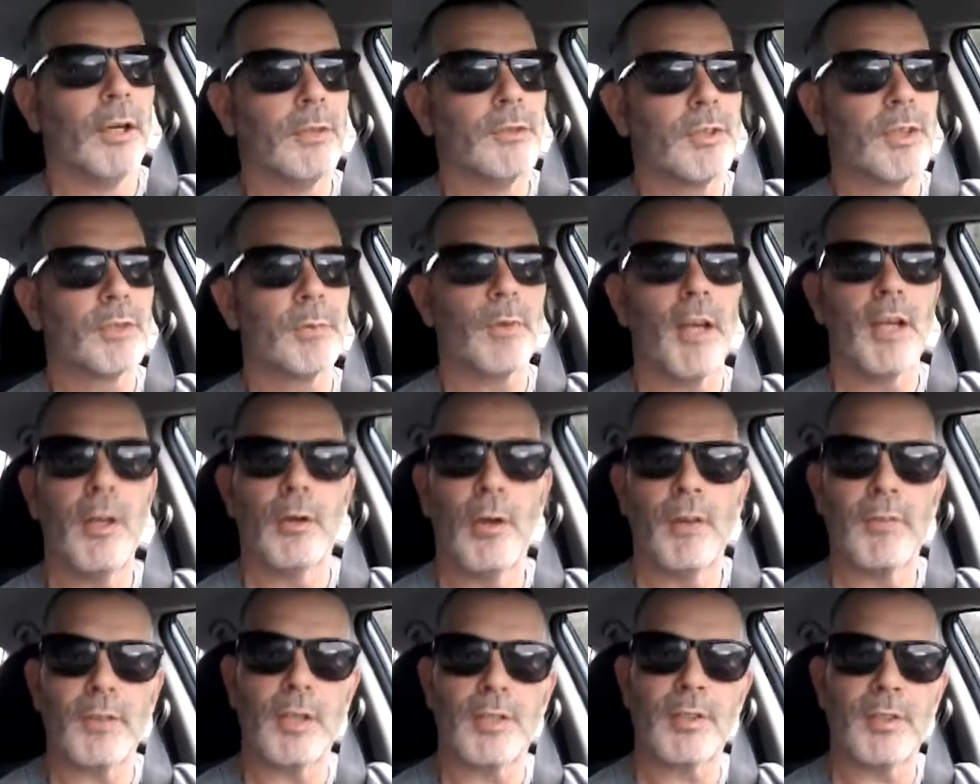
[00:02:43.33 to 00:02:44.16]
So this way you
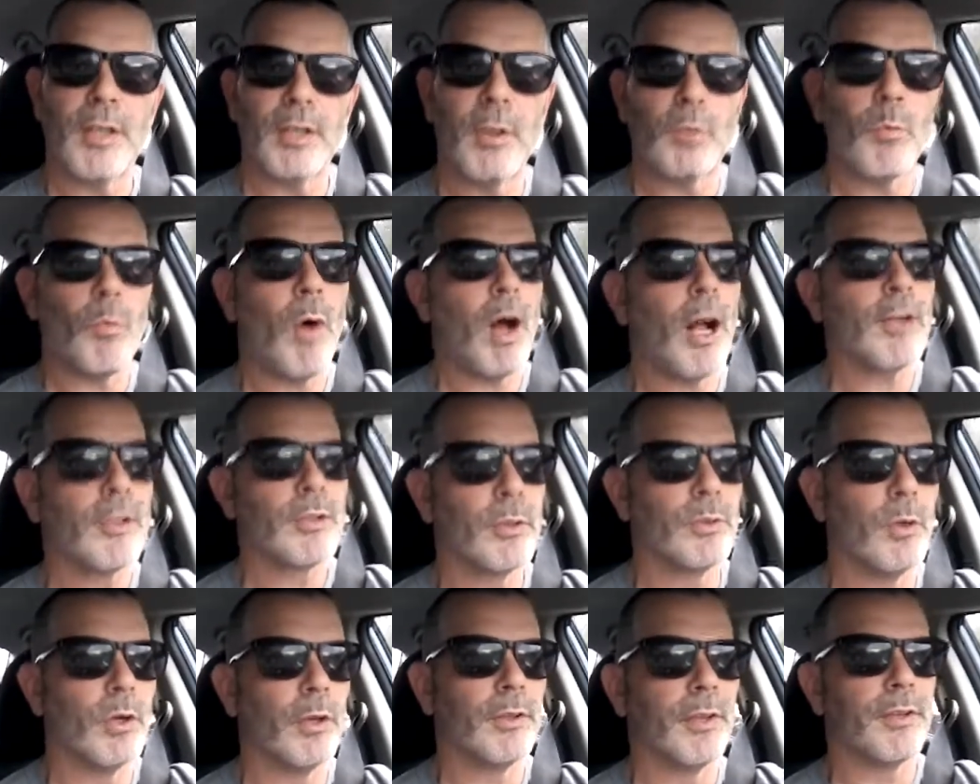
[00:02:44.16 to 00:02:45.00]
don't have to sit and watch
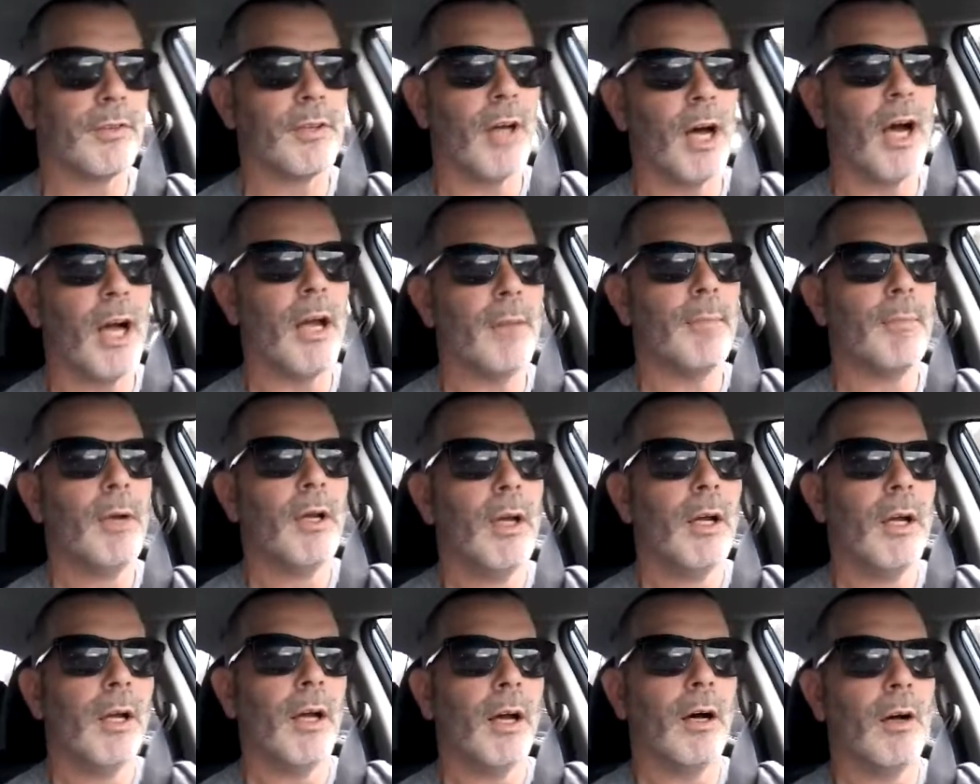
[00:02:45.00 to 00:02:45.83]
it all the time,
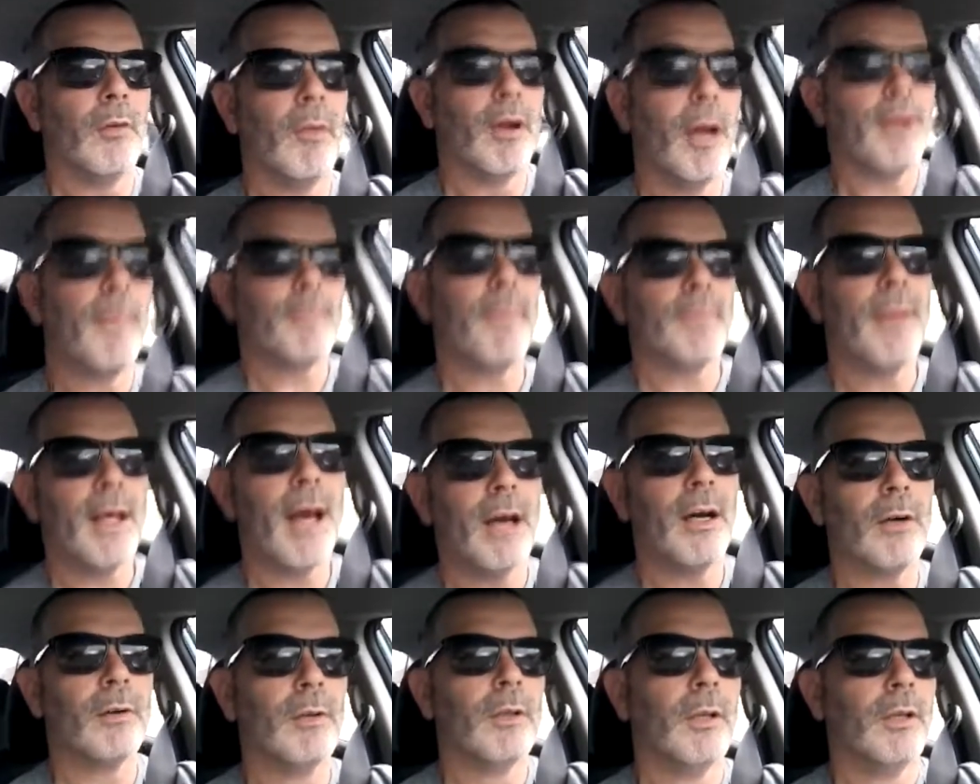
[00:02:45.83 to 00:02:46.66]
all right?
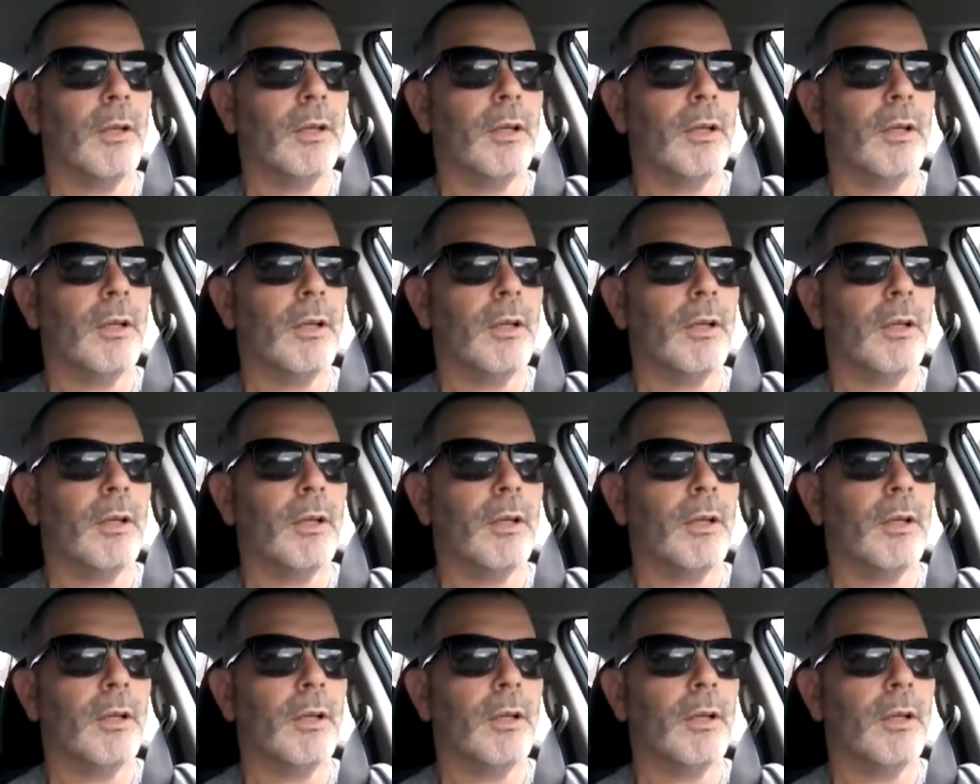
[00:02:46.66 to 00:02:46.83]
Now,